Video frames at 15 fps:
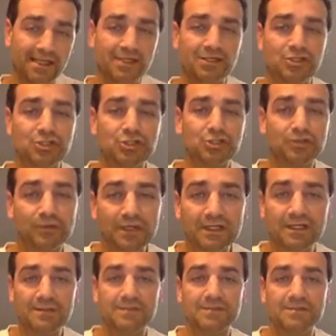
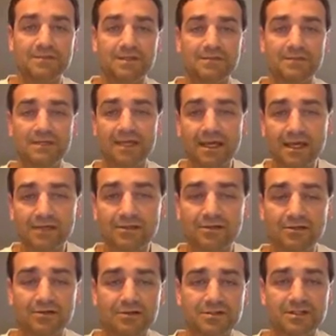Streams and
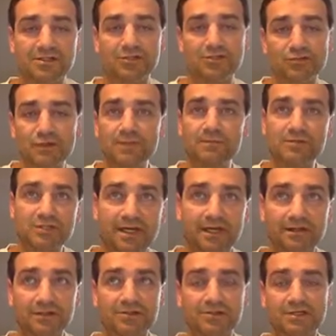meanders and stream
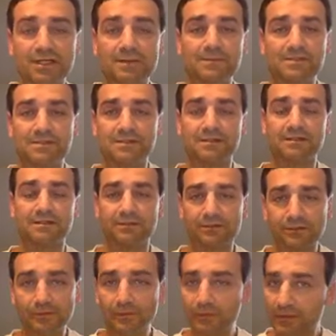channel shapes, and
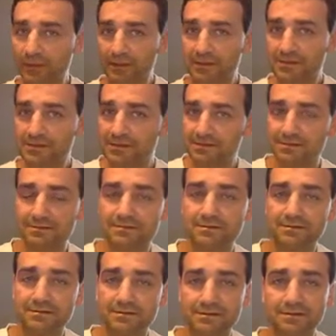oh boy, this
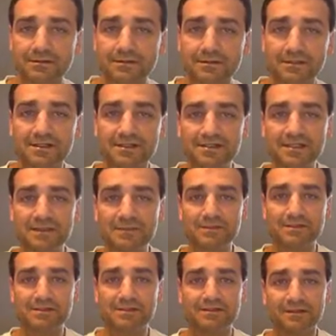
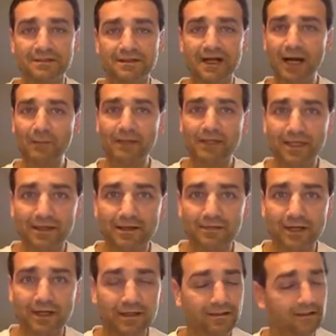seems complicated,
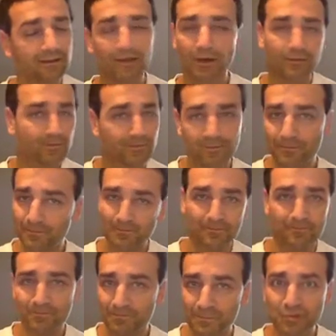right? No.
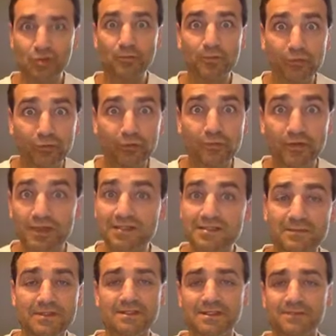Super duper easy
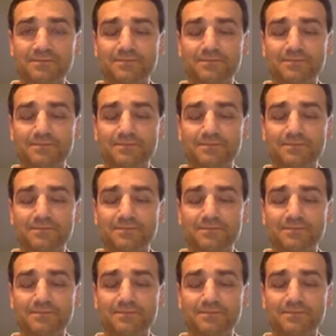peasy.